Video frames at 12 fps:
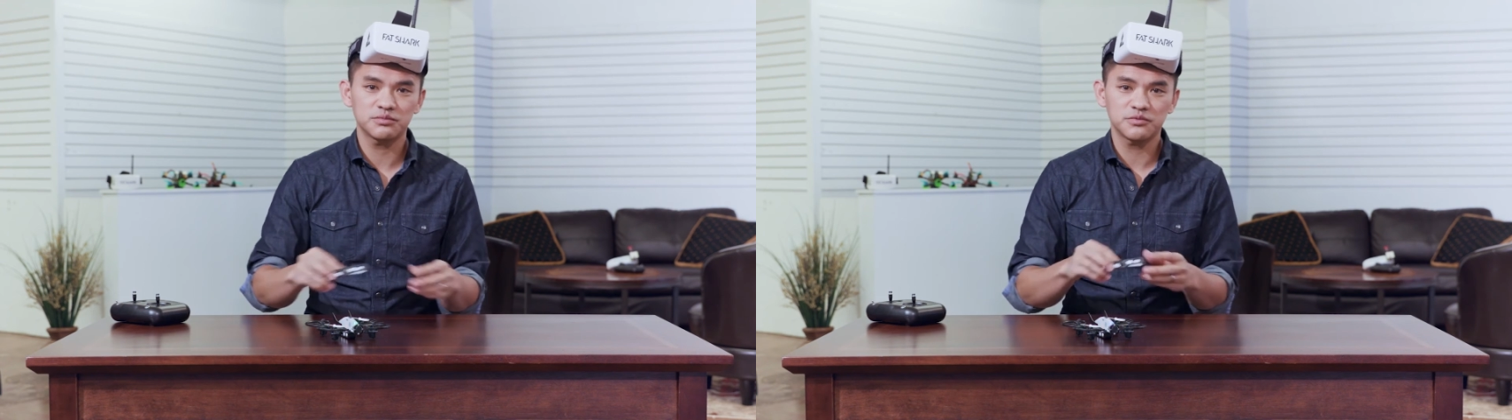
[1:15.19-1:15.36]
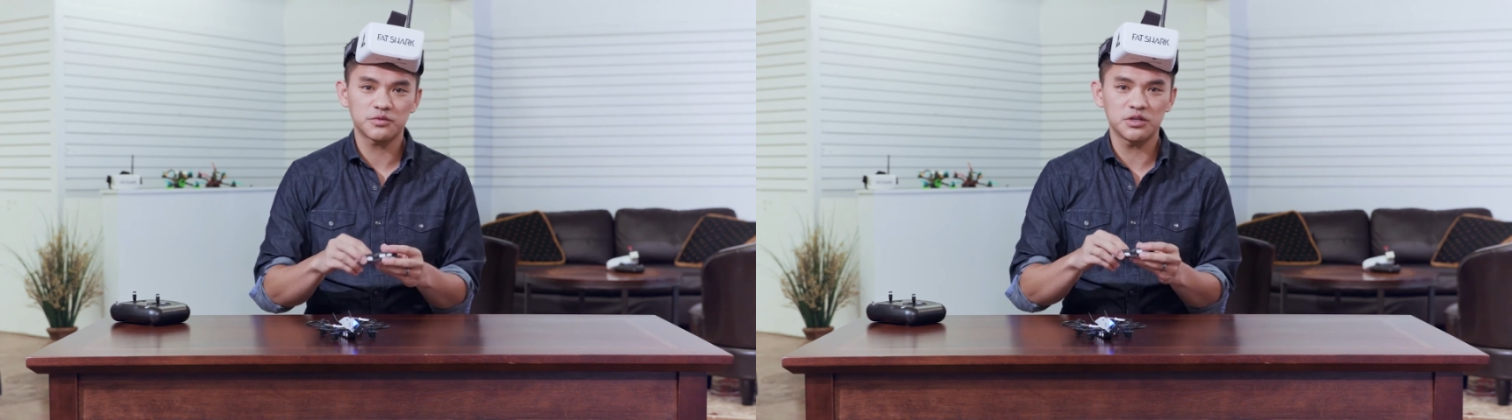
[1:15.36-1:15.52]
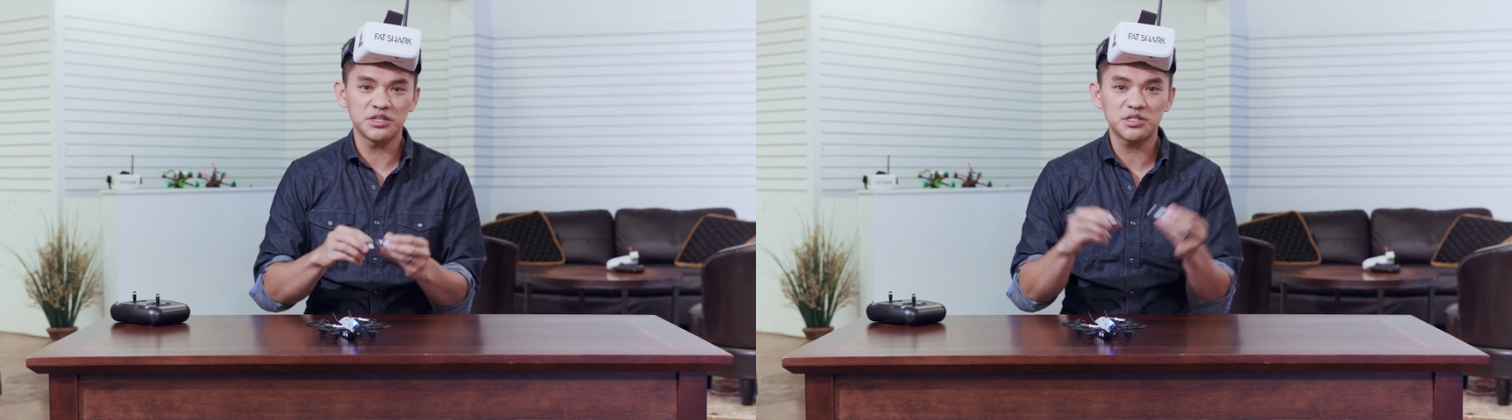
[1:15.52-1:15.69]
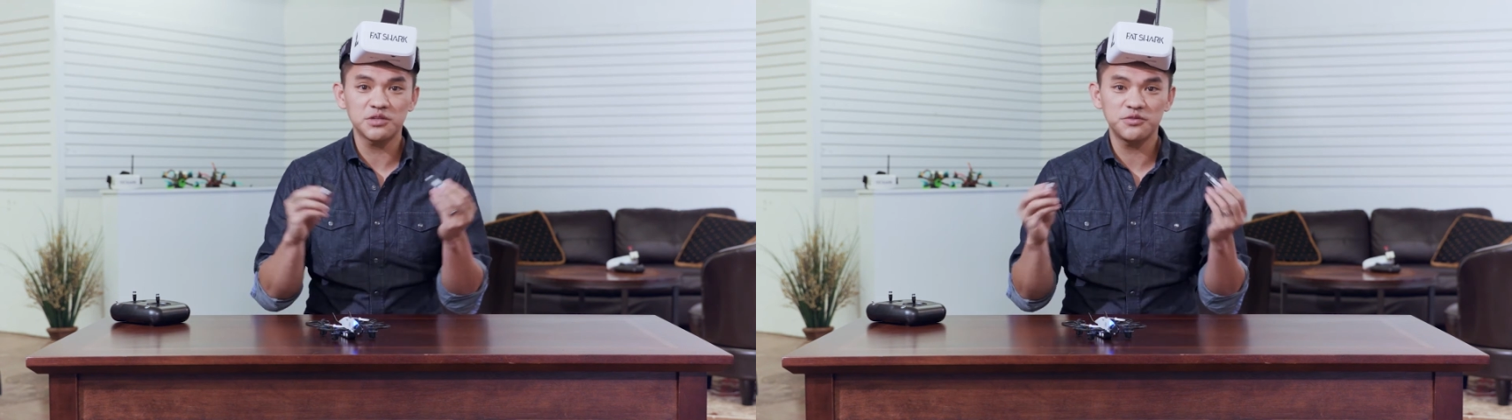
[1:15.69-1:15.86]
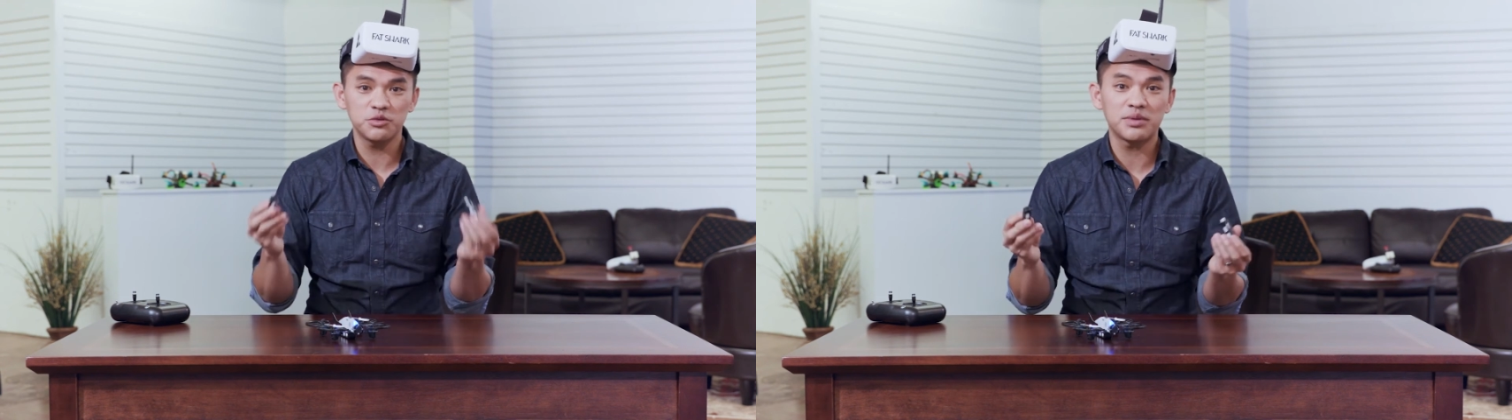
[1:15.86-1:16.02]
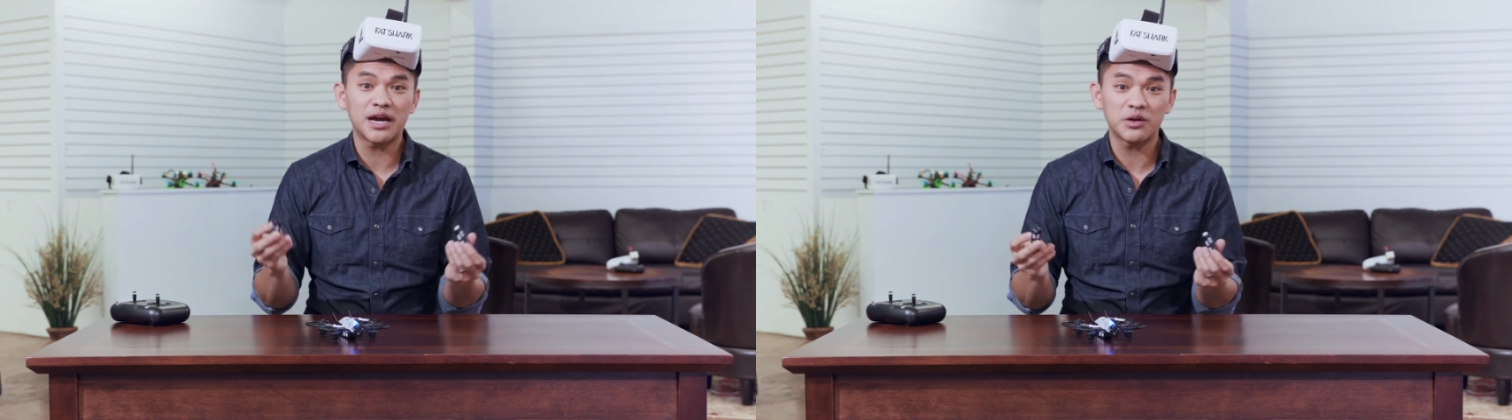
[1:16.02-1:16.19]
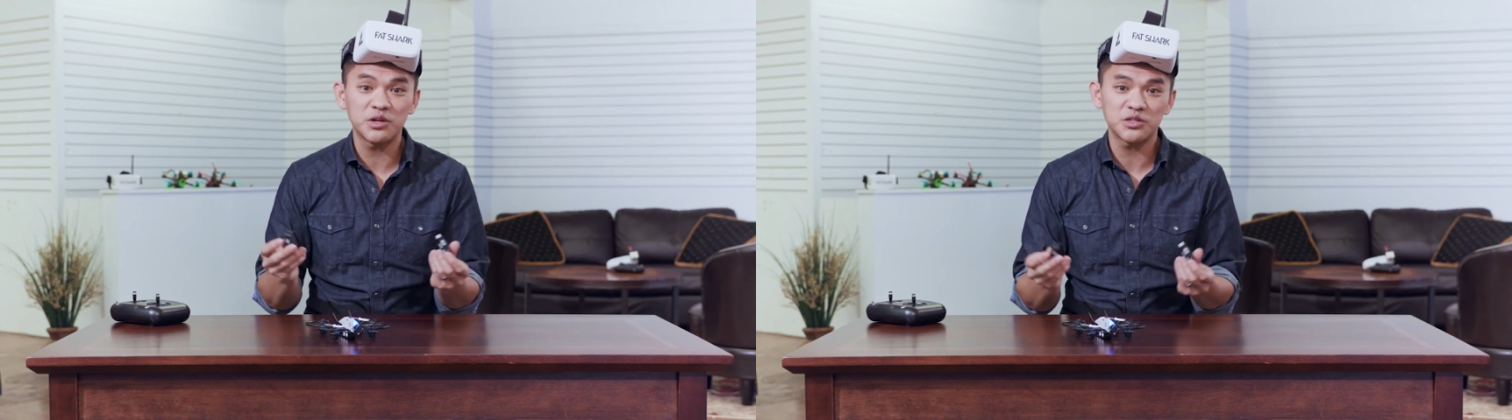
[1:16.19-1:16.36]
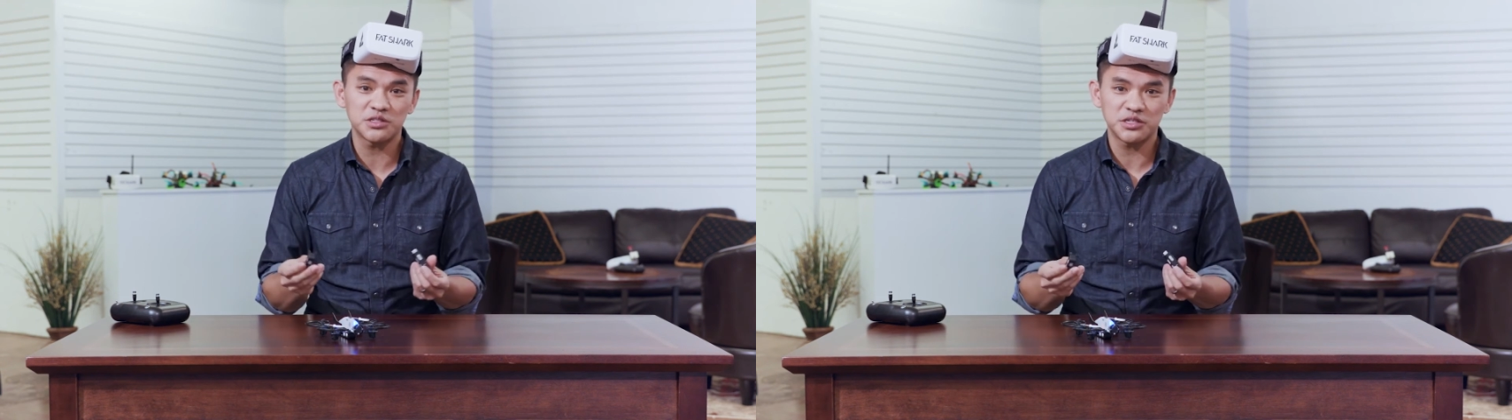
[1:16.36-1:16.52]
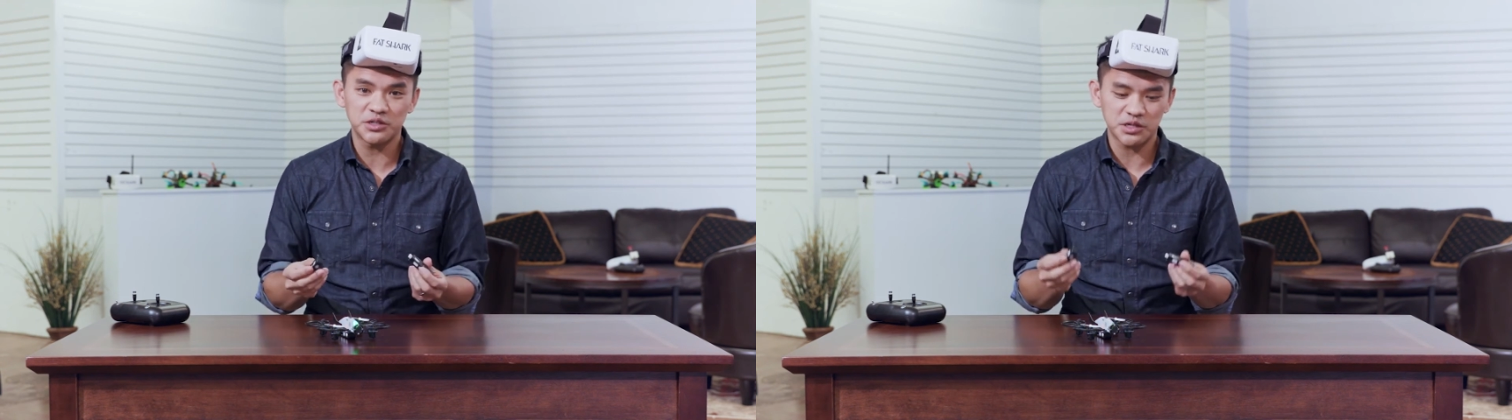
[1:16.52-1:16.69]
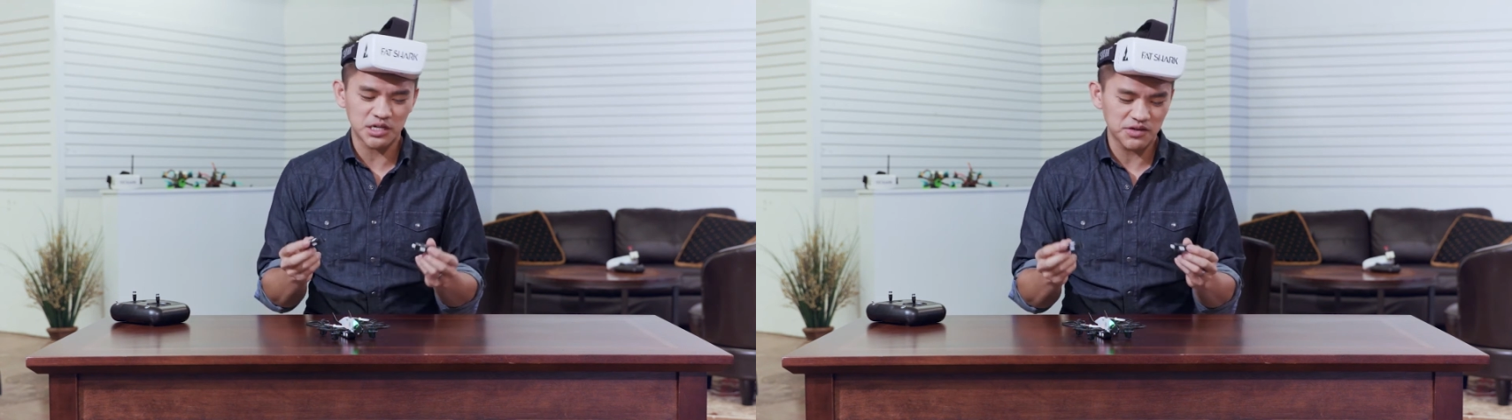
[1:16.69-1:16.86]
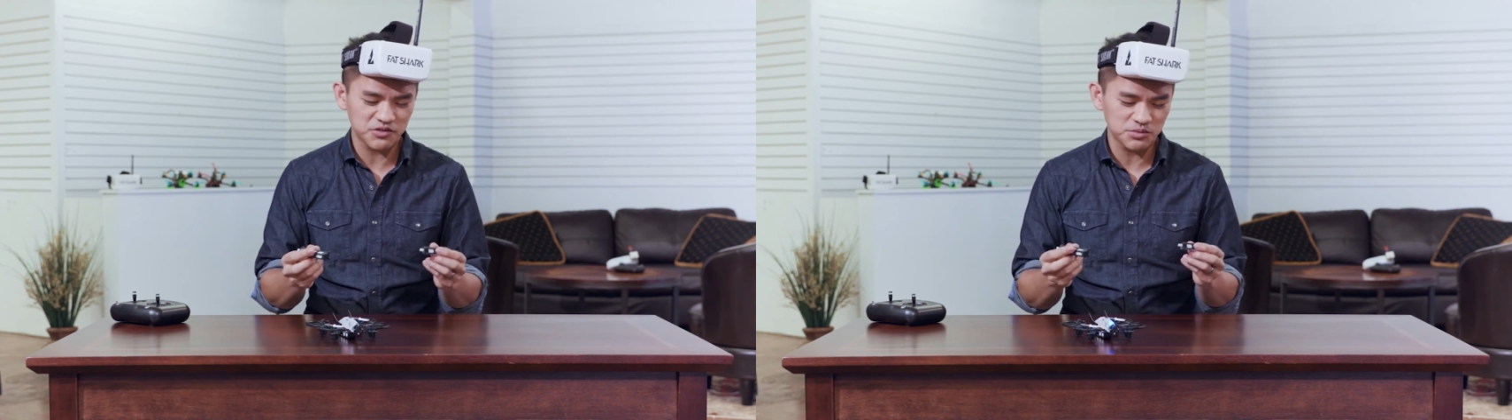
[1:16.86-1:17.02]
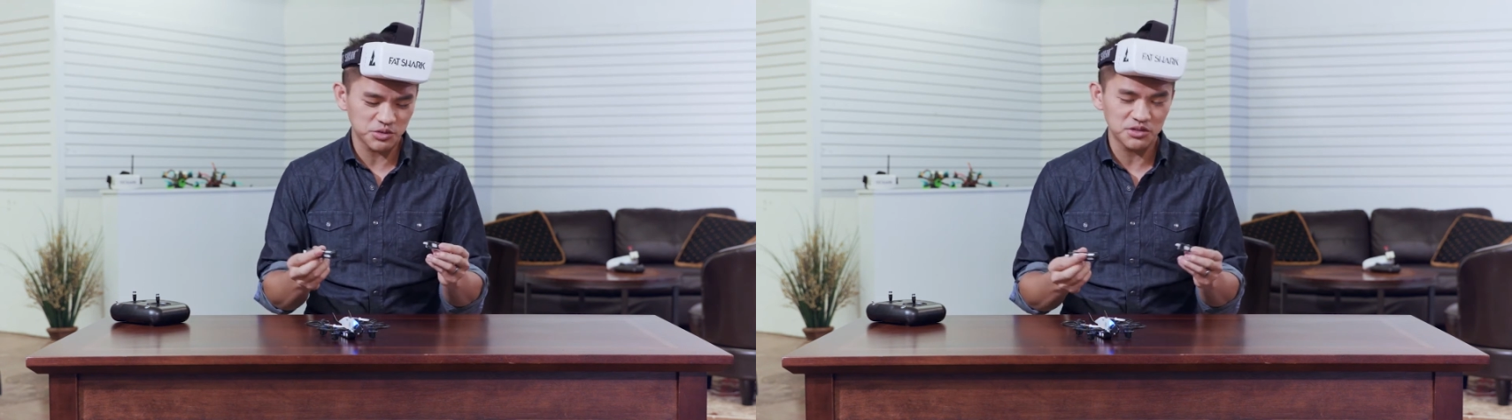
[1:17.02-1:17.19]
for at least a few batteries until you're
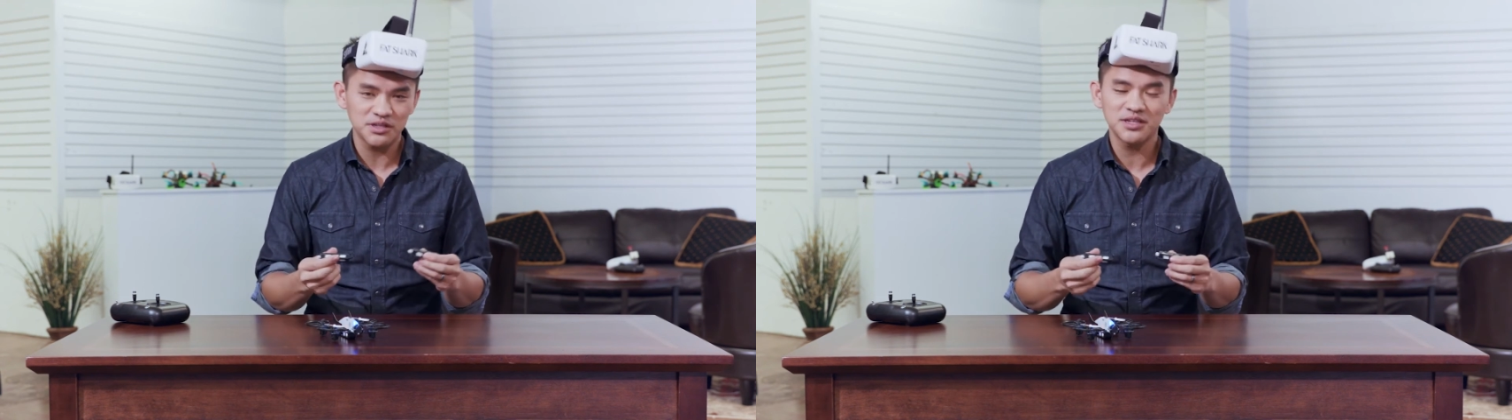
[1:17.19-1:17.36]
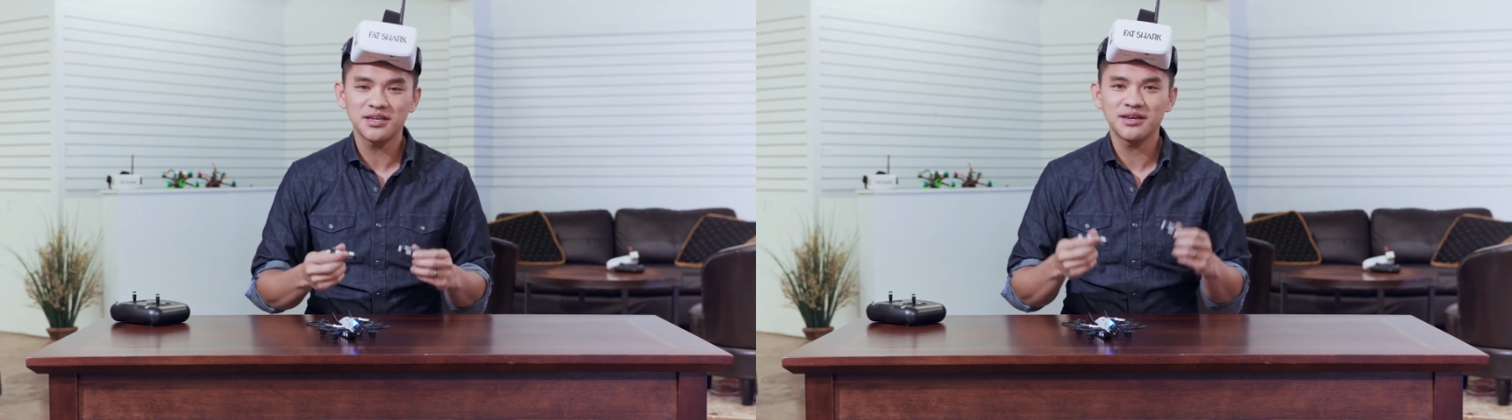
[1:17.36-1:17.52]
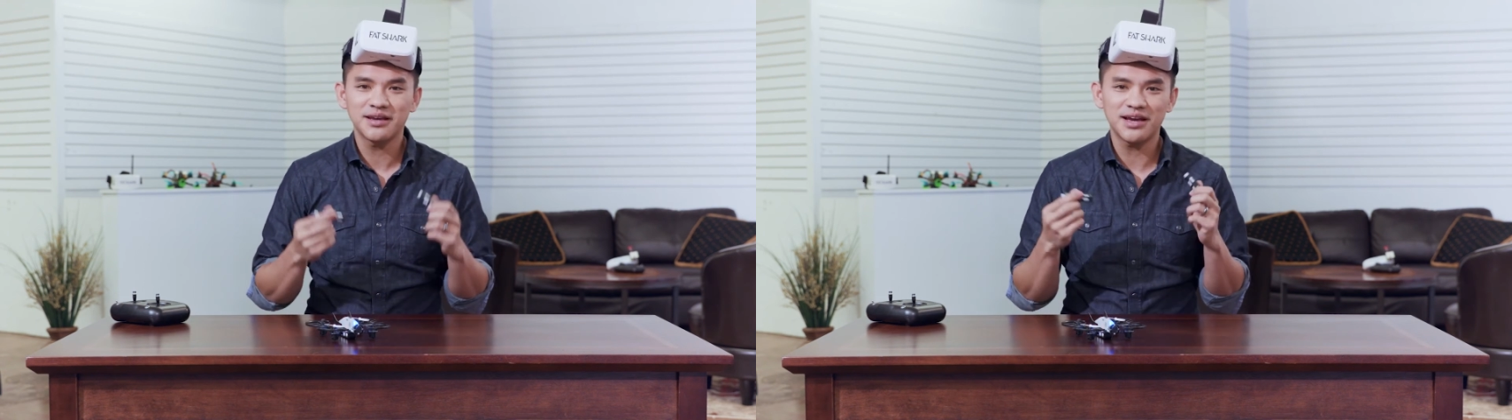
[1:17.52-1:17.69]
comfortable.